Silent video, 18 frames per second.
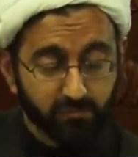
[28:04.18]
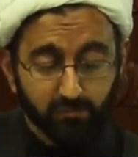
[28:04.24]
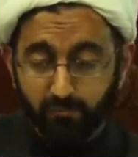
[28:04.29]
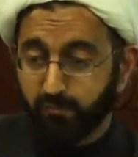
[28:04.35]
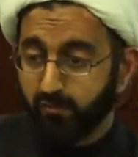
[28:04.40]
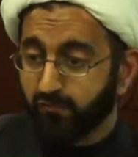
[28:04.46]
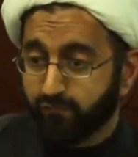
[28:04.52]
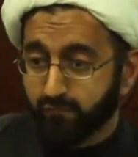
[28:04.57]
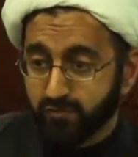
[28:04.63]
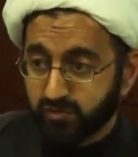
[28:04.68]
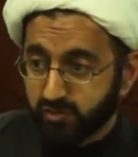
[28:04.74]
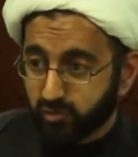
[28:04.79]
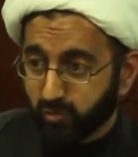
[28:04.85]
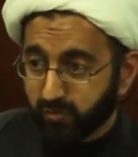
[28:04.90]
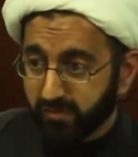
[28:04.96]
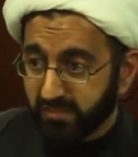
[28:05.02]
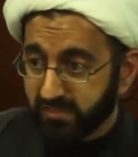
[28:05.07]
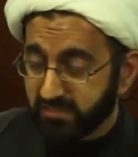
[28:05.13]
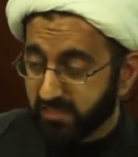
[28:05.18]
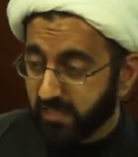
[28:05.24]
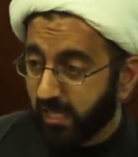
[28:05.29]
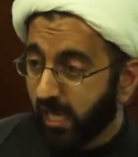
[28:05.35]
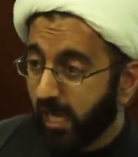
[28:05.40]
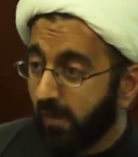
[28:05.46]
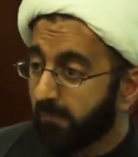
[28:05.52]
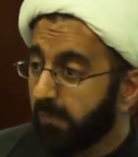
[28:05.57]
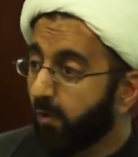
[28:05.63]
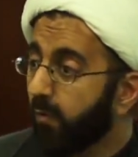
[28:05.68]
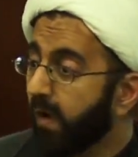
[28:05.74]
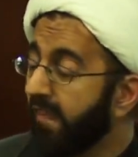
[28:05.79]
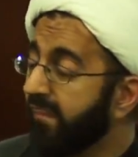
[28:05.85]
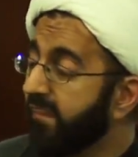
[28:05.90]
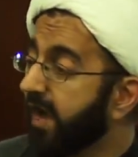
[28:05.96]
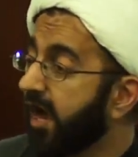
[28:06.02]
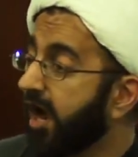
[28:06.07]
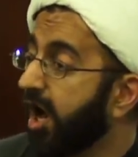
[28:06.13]
and beautiful stories. But
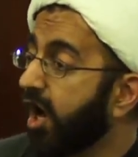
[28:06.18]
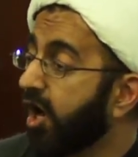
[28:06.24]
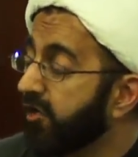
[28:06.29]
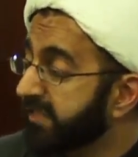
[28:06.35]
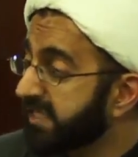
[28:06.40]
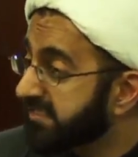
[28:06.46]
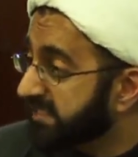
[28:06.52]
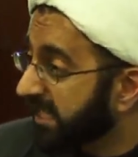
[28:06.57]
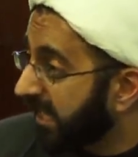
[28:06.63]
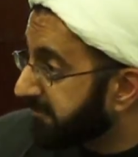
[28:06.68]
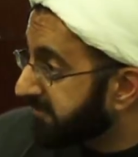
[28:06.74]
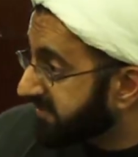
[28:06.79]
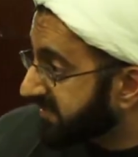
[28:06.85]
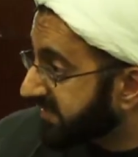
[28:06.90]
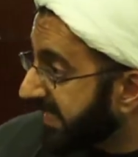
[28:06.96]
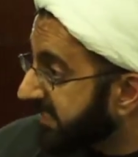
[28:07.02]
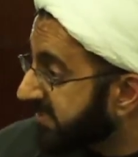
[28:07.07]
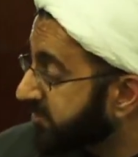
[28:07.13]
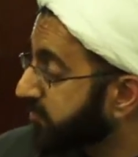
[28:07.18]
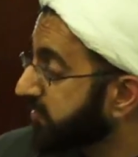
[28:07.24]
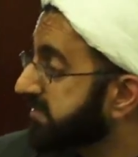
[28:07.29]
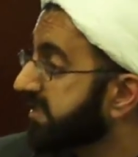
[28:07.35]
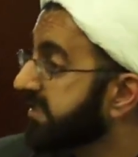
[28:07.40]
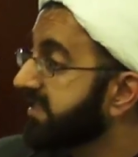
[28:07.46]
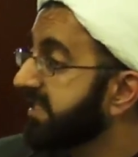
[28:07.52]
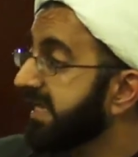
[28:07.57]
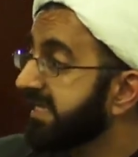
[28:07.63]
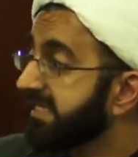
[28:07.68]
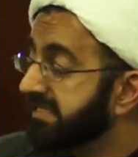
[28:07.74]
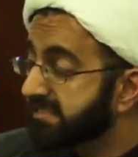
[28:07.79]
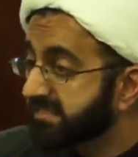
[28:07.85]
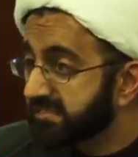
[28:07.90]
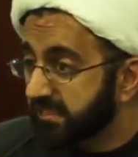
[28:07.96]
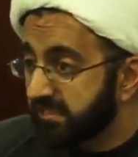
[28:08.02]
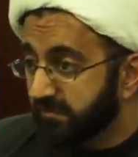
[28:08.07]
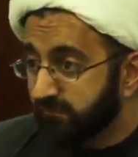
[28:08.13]
when the heart is obsessed with the
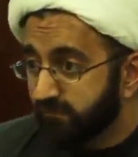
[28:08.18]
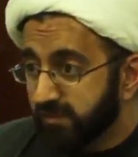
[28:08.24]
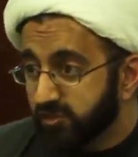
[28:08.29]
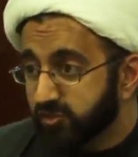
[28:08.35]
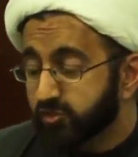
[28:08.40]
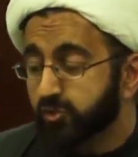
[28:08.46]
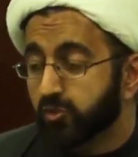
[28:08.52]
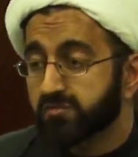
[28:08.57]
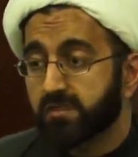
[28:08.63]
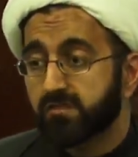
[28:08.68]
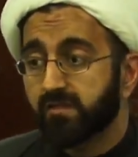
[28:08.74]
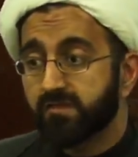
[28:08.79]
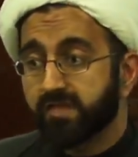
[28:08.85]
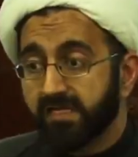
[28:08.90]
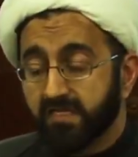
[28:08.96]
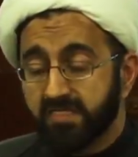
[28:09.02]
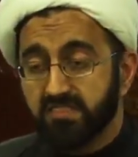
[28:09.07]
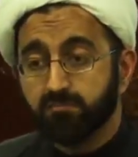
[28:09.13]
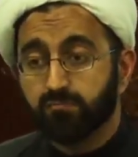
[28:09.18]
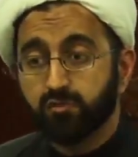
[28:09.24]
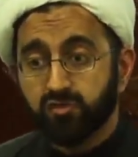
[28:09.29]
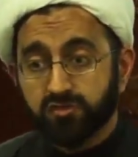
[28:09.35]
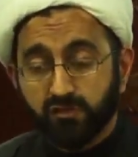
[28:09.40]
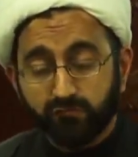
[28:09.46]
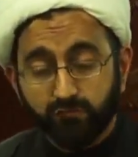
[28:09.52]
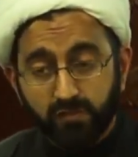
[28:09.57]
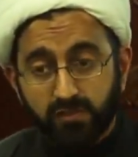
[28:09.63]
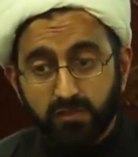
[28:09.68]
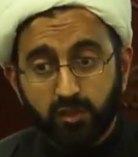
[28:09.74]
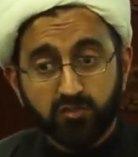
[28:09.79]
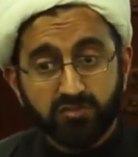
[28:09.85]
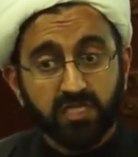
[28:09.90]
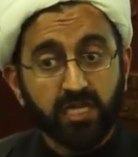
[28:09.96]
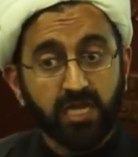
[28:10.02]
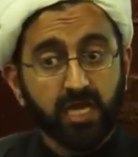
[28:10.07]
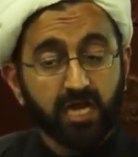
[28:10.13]
latest TV shows and the latest music
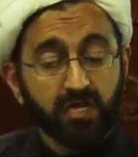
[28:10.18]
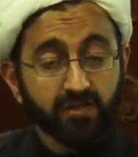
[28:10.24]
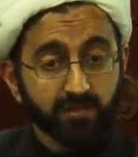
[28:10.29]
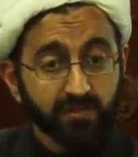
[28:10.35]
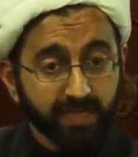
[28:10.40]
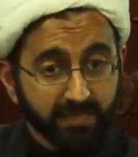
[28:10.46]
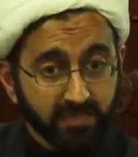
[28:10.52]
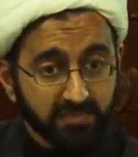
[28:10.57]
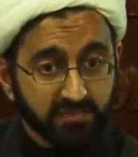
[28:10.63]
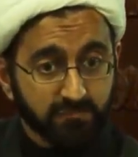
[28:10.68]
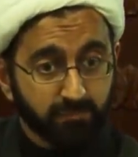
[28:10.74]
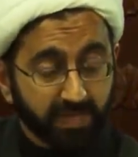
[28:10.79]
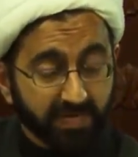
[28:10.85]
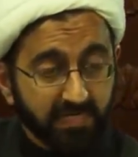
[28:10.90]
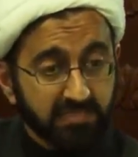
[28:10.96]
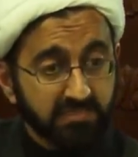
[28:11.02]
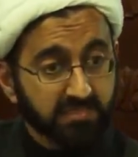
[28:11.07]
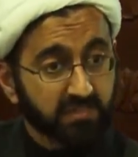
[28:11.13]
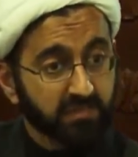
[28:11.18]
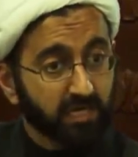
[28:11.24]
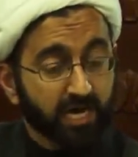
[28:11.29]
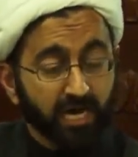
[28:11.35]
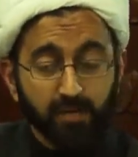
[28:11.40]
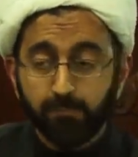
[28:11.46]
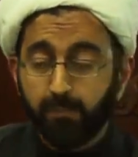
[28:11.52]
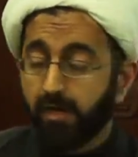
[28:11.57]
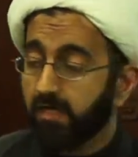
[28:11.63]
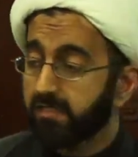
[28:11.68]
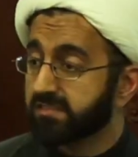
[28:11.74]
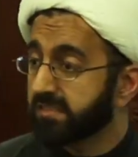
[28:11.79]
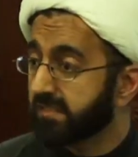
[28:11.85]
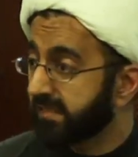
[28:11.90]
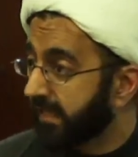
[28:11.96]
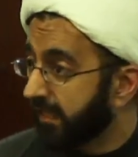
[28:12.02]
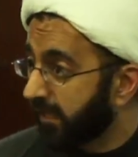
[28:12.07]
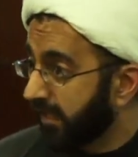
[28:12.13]
videos and the latest bands and the iPods
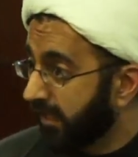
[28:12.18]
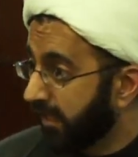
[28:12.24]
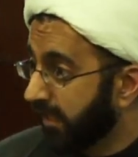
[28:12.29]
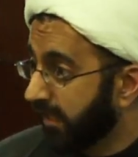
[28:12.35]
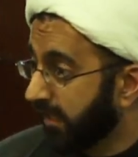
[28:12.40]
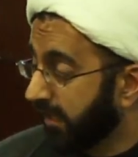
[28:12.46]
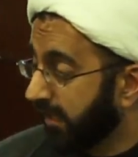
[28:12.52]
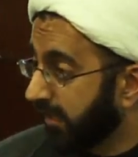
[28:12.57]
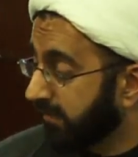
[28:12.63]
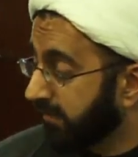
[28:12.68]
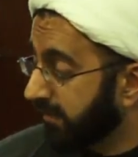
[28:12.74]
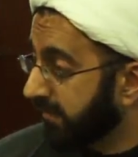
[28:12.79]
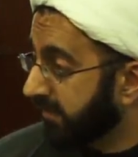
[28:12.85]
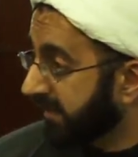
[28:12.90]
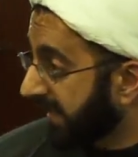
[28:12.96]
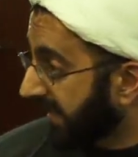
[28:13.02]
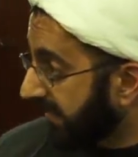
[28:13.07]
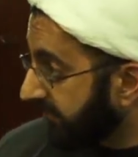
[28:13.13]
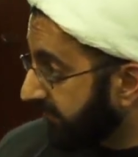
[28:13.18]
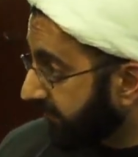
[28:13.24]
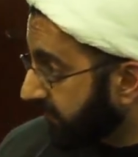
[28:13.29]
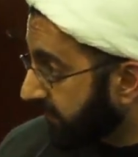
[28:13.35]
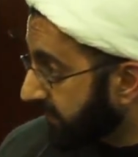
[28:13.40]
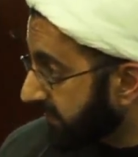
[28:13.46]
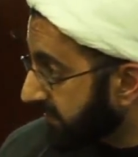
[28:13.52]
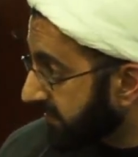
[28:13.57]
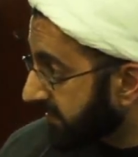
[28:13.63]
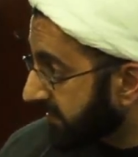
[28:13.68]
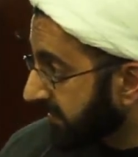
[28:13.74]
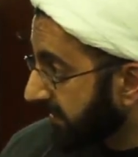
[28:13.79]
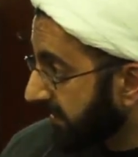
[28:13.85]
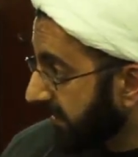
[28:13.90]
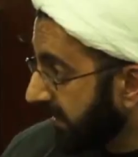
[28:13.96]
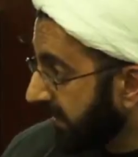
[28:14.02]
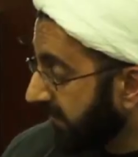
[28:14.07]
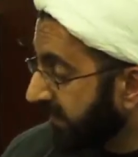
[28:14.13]
and the iPhones,
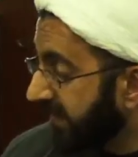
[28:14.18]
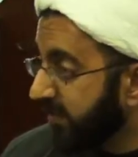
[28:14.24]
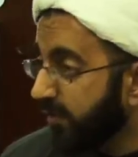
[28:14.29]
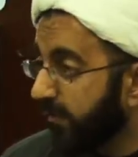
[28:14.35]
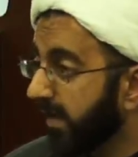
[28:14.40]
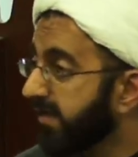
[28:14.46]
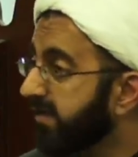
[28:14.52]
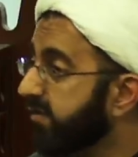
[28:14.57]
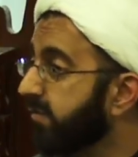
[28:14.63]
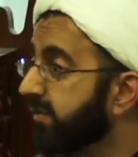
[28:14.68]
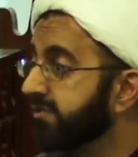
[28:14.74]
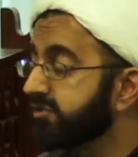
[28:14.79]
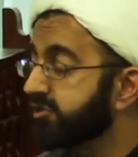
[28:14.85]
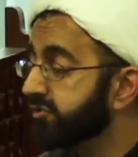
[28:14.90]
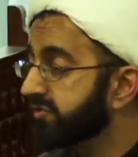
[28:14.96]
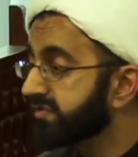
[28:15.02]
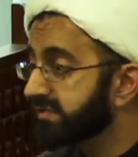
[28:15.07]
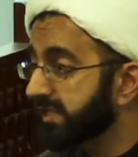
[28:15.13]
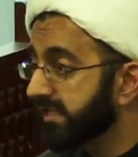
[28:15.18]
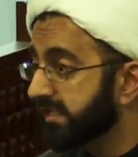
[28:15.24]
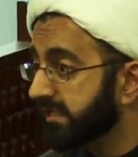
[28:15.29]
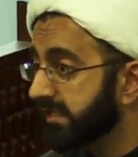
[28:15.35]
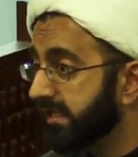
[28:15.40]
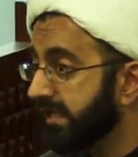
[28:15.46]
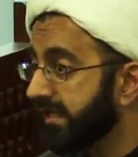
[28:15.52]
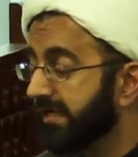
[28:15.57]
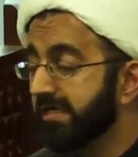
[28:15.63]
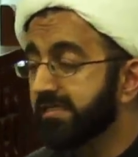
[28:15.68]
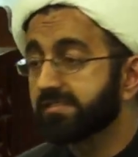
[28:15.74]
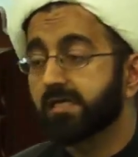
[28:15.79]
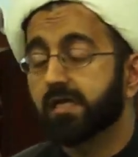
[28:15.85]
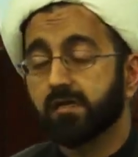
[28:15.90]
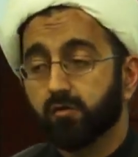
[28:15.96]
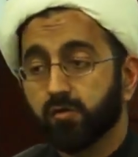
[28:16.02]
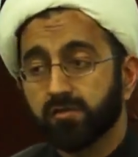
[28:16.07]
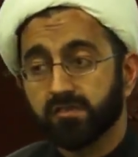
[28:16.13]
then no matter what you say, it's
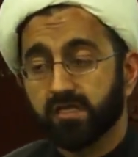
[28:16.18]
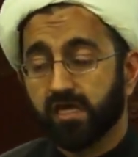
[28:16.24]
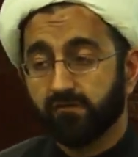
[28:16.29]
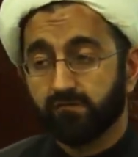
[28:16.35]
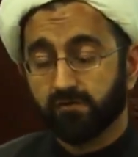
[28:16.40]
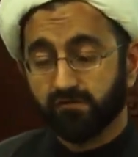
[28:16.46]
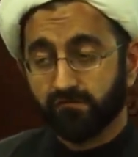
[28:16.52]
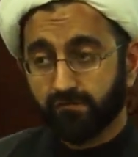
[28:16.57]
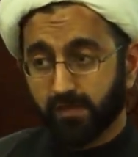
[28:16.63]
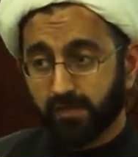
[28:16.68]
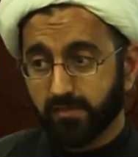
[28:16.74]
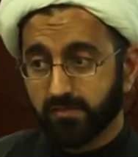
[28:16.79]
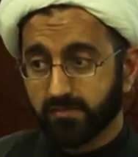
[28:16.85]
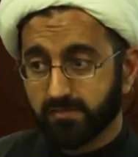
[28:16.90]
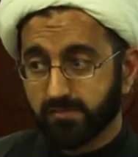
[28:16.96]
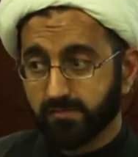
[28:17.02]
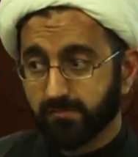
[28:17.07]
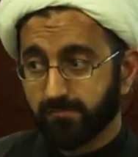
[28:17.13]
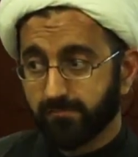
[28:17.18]
not going to have an effect.